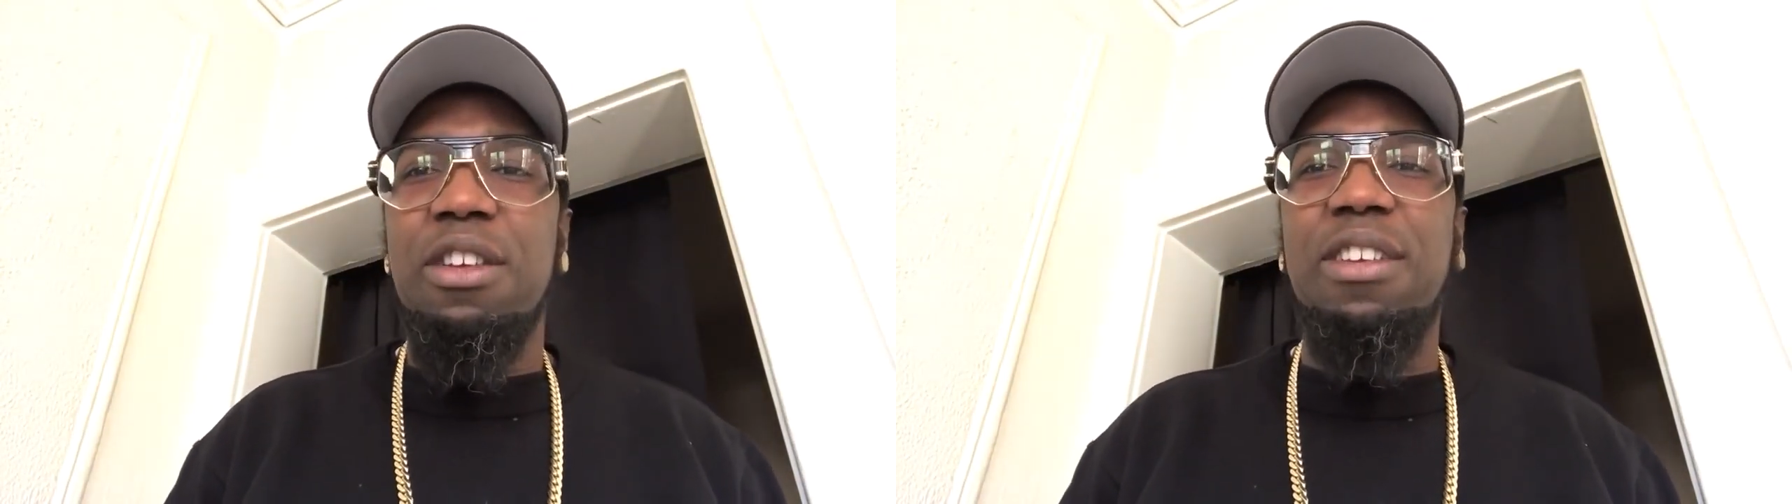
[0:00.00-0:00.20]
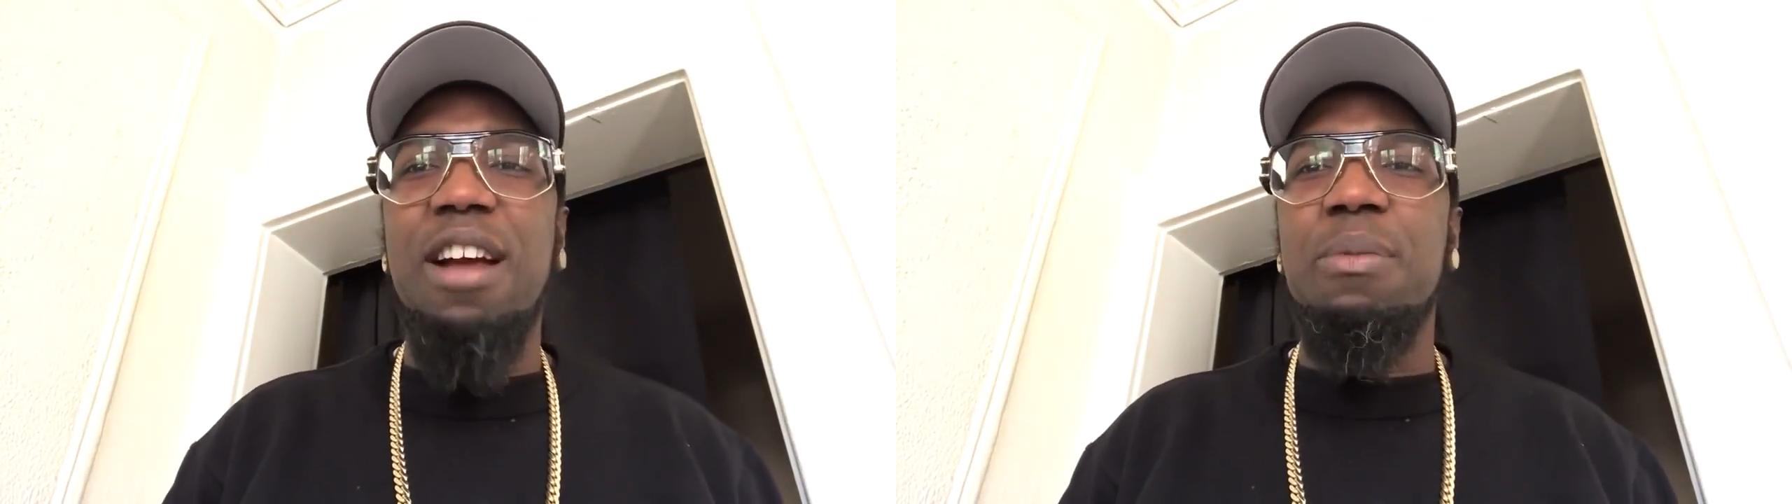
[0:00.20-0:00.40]

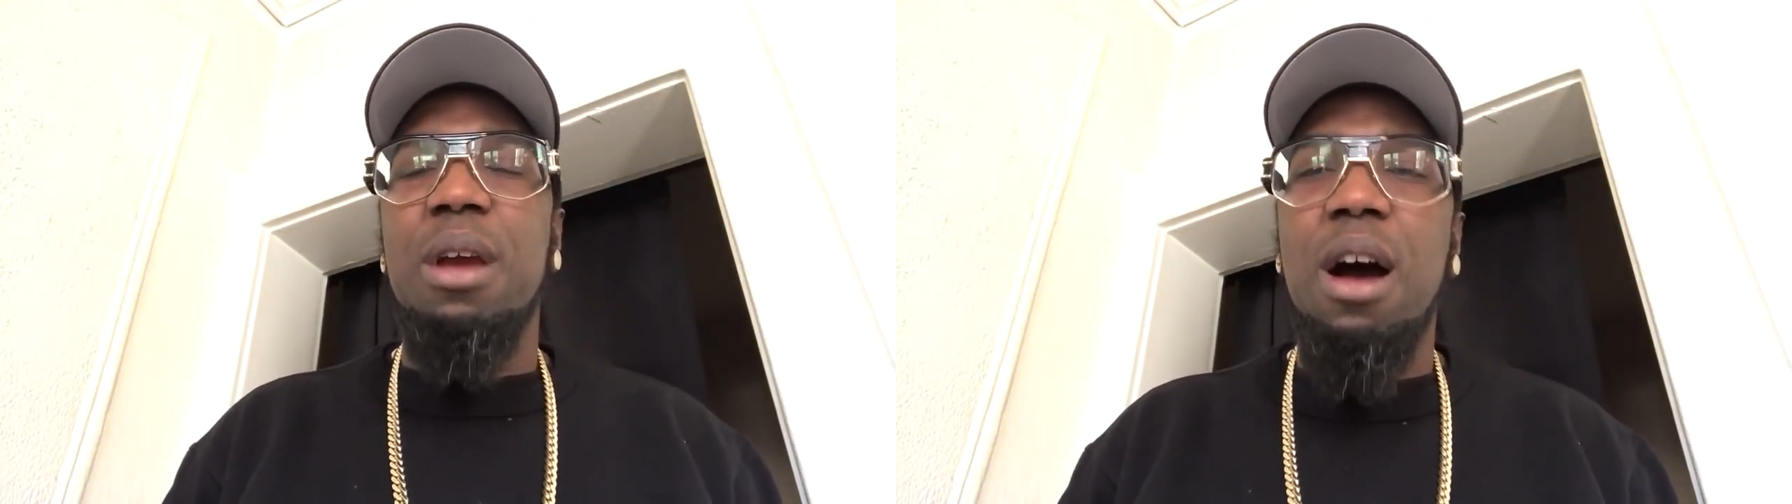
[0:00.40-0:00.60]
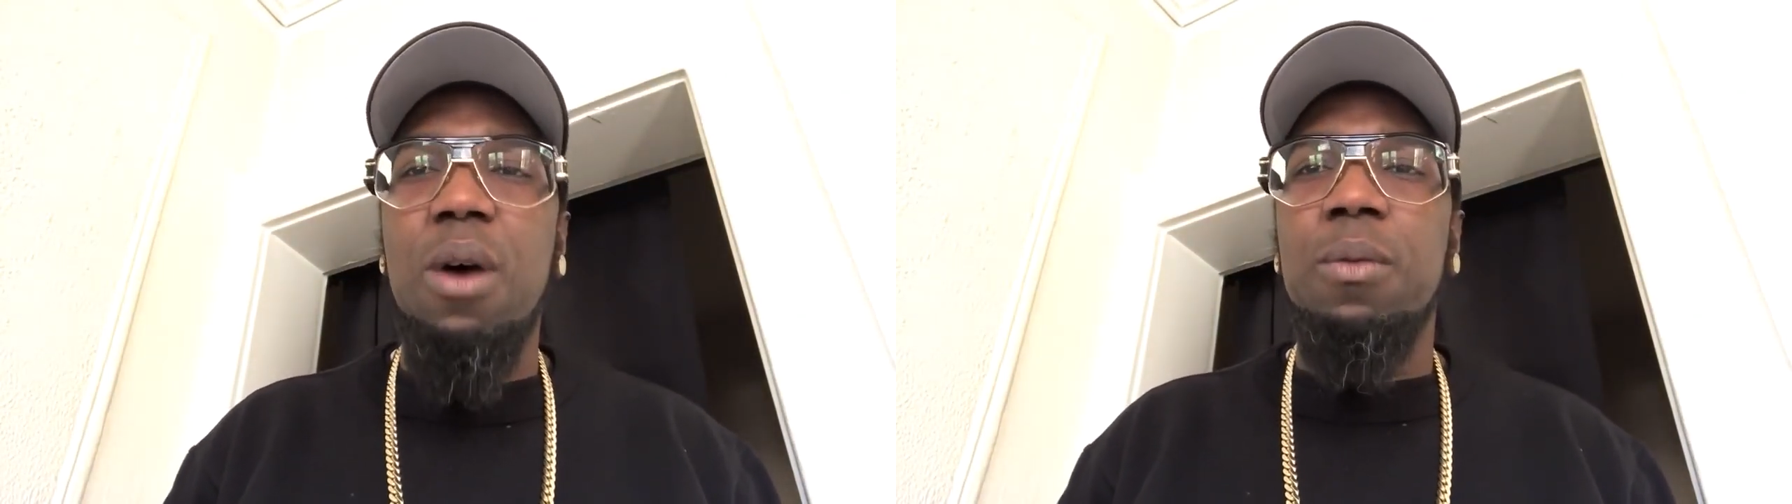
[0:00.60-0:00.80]
She tells
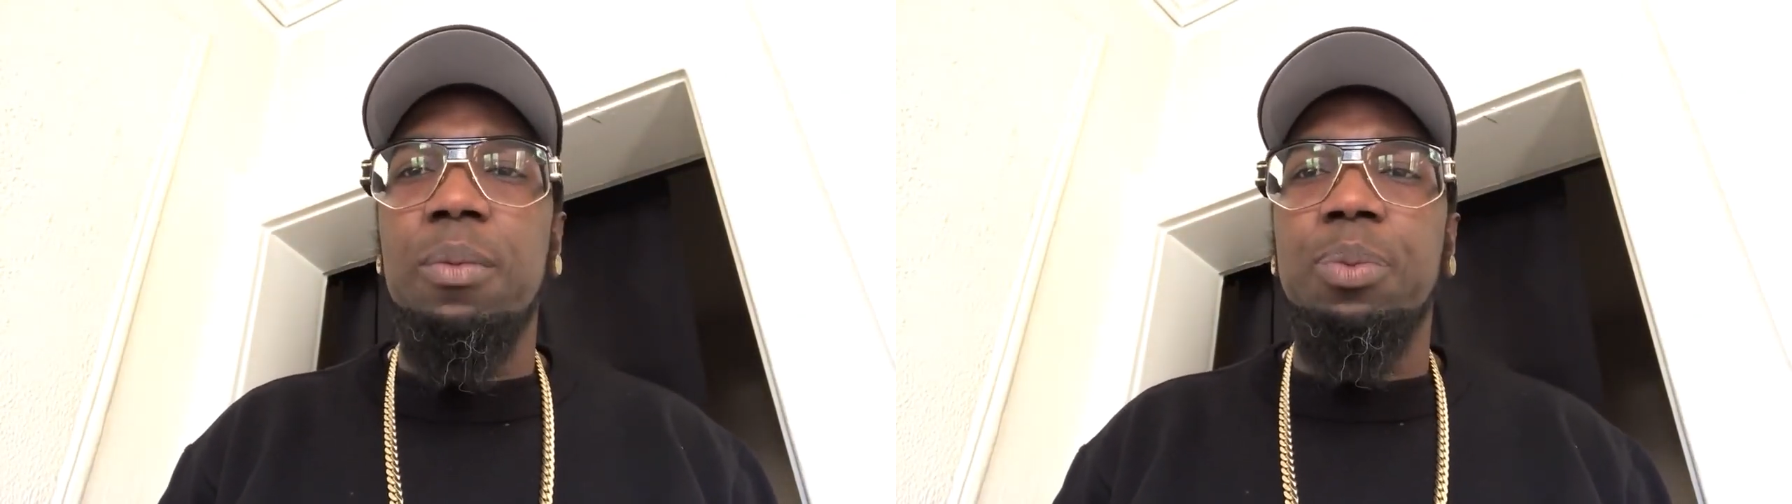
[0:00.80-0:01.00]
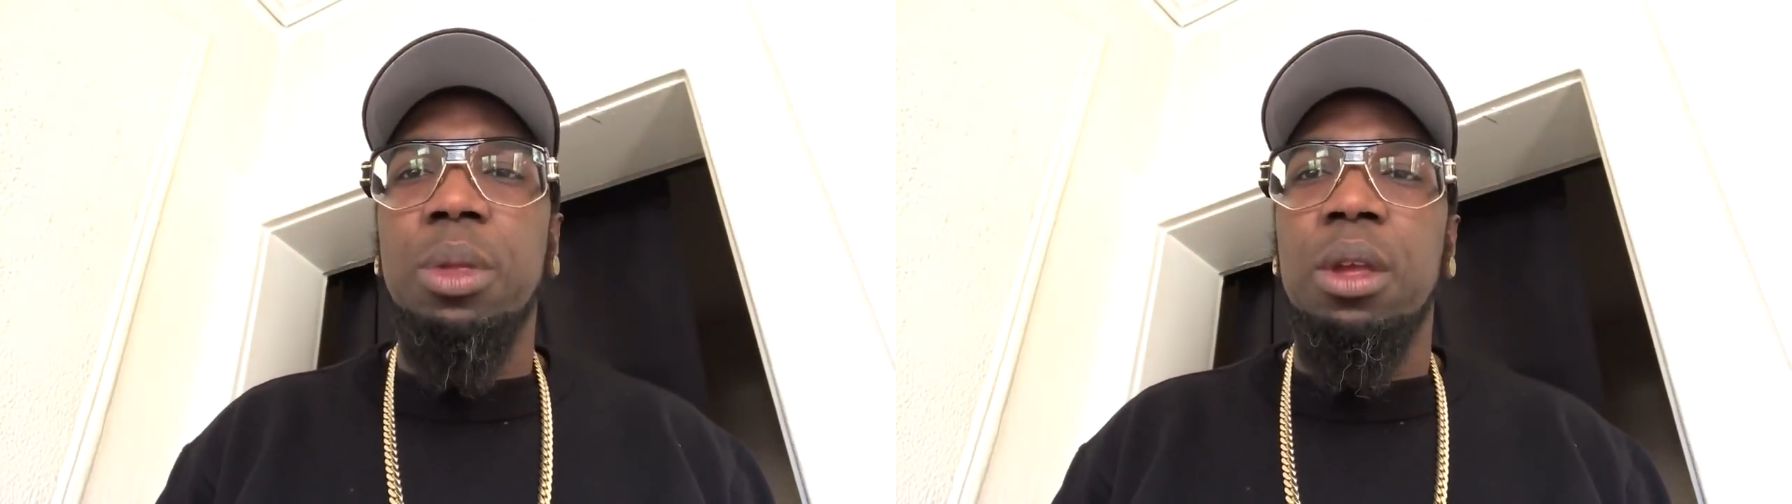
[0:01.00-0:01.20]
me,
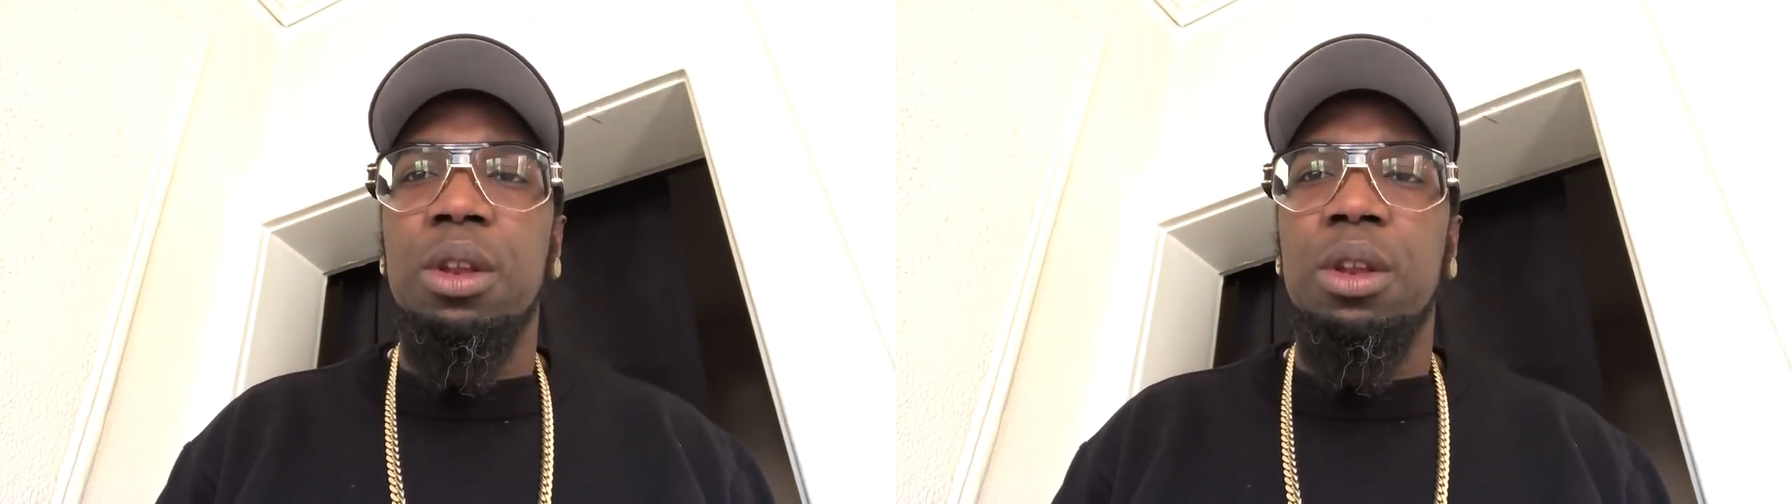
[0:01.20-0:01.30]
oh,